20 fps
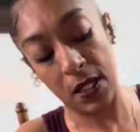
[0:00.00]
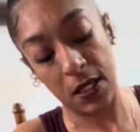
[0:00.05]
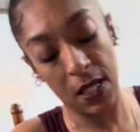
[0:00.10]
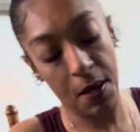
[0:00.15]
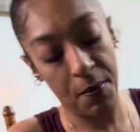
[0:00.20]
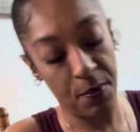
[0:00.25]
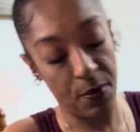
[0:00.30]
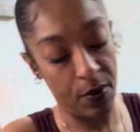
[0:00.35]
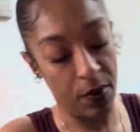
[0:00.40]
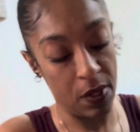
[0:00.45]

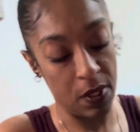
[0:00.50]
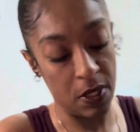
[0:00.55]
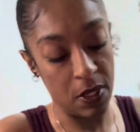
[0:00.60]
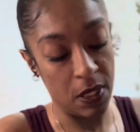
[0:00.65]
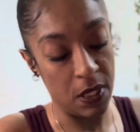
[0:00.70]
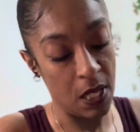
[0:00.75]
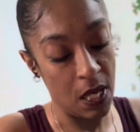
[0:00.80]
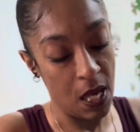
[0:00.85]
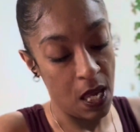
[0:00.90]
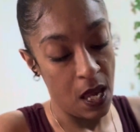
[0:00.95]
Temperance.
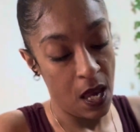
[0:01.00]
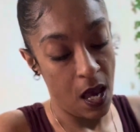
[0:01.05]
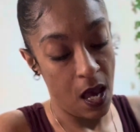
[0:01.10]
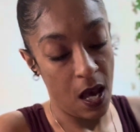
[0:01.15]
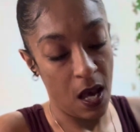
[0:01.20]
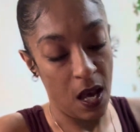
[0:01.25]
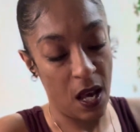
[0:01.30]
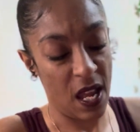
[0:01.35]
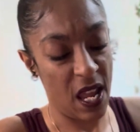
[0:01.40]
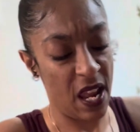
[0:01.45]

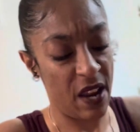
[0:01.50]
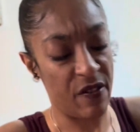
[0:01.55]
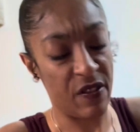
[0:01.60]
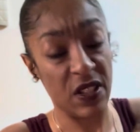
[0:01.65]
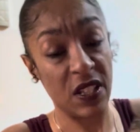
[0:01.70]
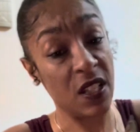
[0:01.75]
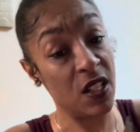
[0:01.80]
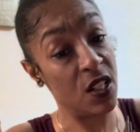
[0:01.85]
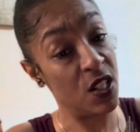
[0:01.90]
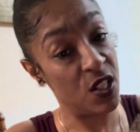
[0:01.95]
Aries
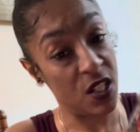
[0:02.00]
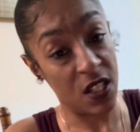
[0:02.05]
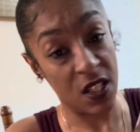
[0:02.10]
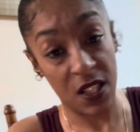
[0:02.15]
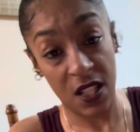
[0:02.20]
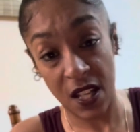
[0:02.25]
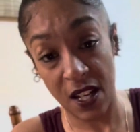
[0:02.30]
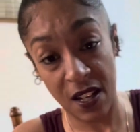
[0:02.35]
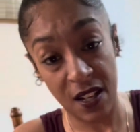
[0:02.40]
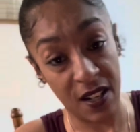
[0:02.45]
energy is
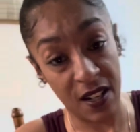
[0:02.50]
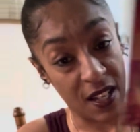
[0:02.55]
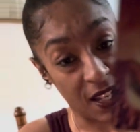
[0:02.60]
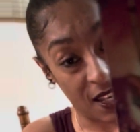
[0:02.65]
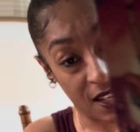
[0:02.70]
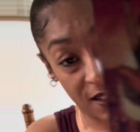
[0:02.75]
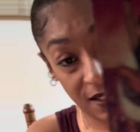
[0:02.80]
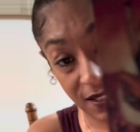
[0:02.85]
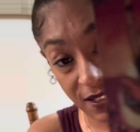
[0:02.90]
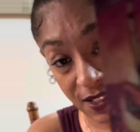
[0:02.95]
here
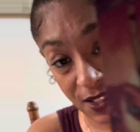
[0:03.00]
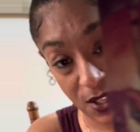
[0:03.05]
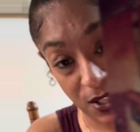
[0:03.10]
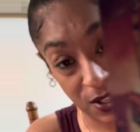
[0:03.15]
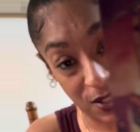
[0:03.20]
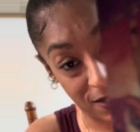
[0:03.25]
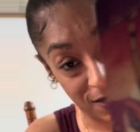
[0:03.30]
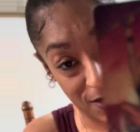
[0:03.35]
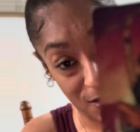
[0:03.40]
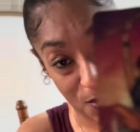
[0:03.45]
again,
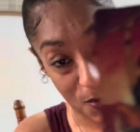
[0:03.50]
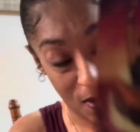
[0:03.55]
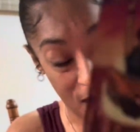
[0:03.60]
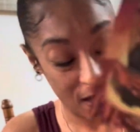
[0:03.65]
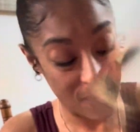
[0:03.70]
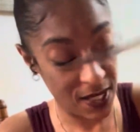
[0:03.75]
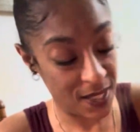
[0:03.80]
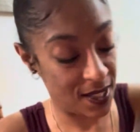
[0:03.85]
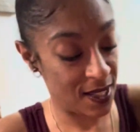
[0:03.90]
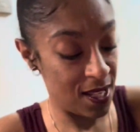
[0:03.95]

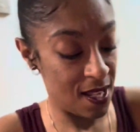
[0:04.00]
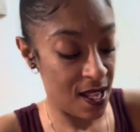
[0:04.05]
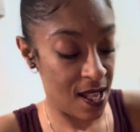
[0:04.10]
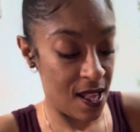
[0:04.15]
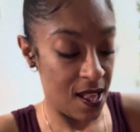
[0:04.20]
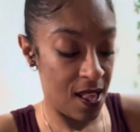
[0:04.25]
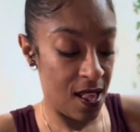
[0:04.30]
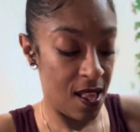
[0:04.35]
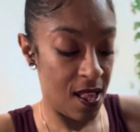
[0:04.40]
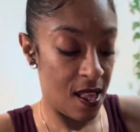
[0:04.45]
twice.
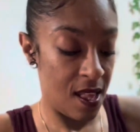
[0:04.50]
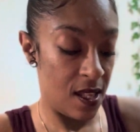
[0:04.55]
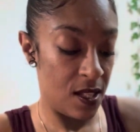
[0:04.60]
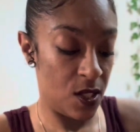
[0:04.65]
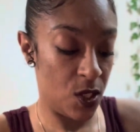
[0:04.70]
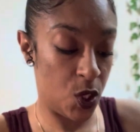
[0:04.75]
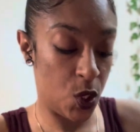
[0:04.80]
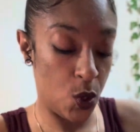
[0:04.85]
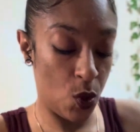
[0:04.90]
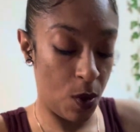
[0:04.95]

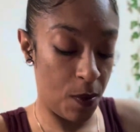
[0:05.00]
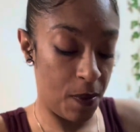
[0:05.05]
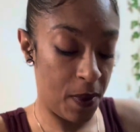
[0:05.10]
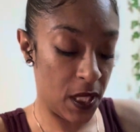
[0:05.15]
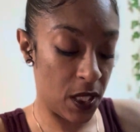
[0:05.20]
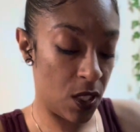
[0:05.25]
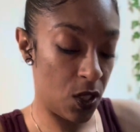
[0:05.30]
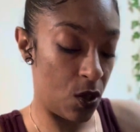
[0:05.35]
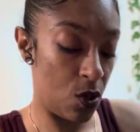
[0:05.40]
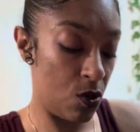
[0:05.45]
Two of
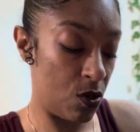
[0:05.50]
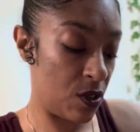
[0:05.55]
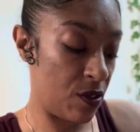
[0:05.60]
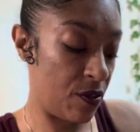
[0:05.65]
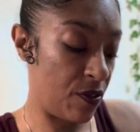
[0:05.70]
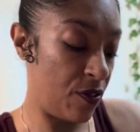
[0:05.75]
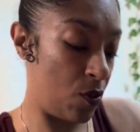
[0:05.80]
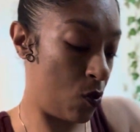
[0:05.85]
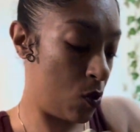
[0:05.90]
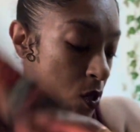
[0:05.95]
Pentacles and
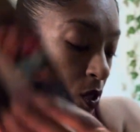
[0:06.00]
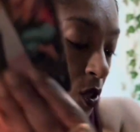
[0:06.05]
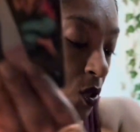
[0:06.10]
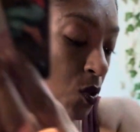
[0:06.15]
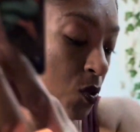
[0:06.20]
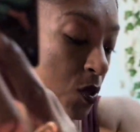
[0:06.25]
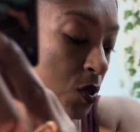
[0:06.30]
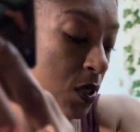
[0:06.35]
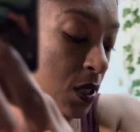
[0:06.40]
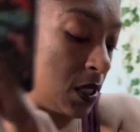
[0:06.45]
Four
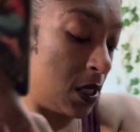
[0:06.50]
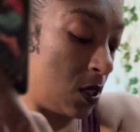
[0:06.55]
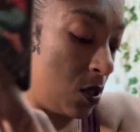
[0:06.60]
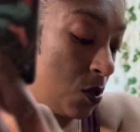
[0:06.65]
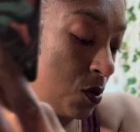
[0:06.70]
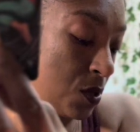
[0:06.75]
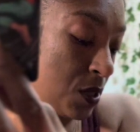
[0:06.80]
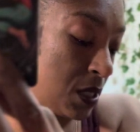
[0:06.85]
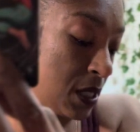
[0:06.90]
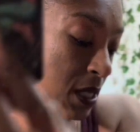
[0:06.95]
Swords.
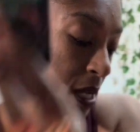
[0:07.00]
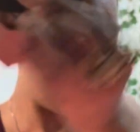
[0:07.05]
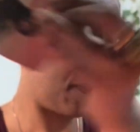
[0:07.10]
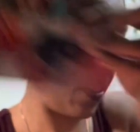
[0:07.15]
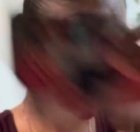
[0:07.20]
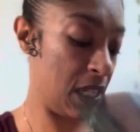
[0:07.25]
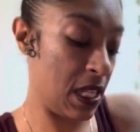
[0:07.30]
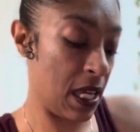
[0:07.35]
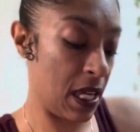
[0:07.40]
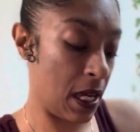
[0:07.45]
Lord, I
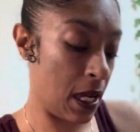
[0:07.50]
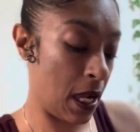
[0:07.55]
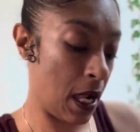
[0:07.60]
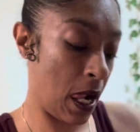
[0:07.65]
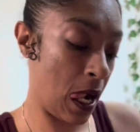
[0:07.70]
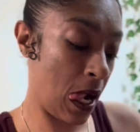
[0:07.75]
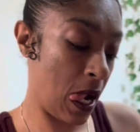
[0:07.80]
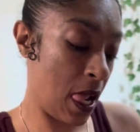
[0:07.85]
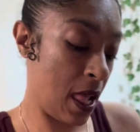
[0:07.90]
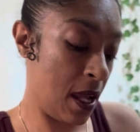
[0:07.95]
feel like,
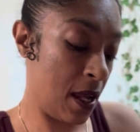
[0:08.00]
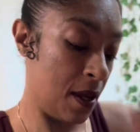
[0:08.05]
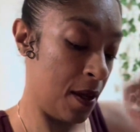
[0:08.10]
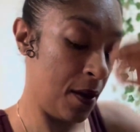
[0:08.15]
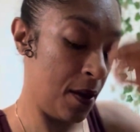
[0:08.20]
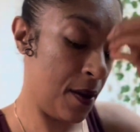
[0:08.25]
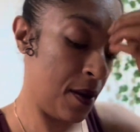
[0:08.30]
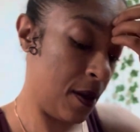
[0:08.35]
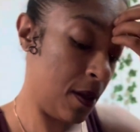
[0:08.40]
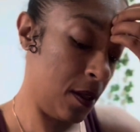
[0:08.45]

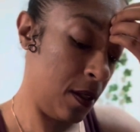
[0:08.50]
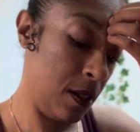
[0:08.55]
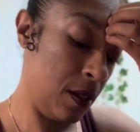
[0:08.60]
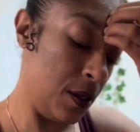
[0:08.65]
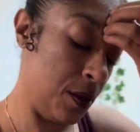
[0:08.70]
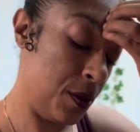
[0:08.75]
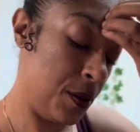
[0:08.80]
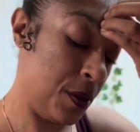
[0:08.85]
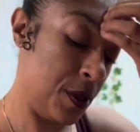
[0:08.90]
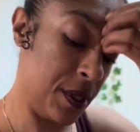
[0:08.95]

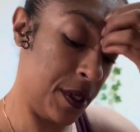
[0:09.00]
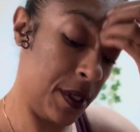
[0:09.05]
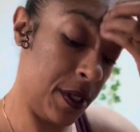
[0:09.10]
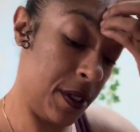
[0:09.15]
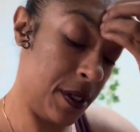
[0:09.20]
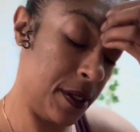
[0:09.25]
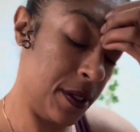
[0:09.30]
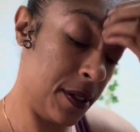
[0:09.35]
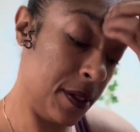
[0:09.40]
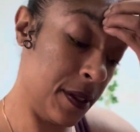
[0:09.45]
Lord,
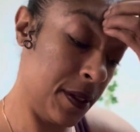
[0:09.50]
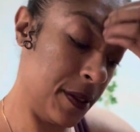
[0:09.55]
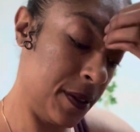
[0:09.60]
have